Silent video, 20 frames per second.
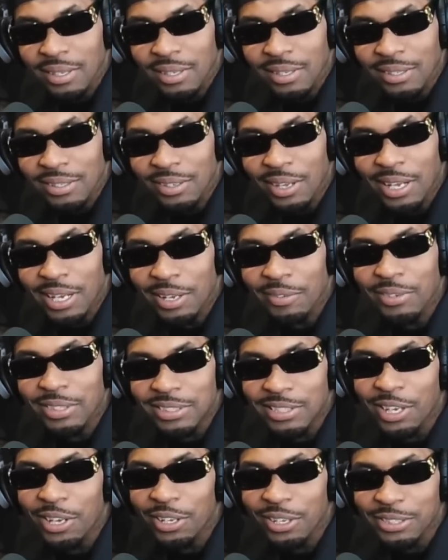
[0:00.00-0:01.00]
You um, even
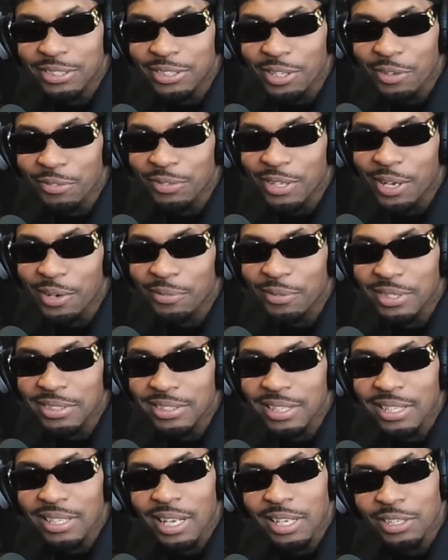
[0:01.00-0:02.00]
tell yourself that one
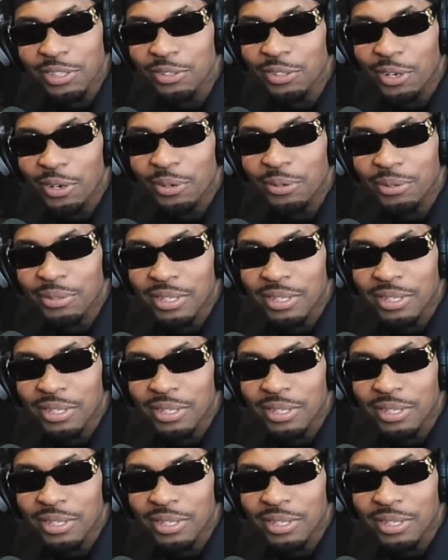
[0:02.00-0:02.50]
day, like you know,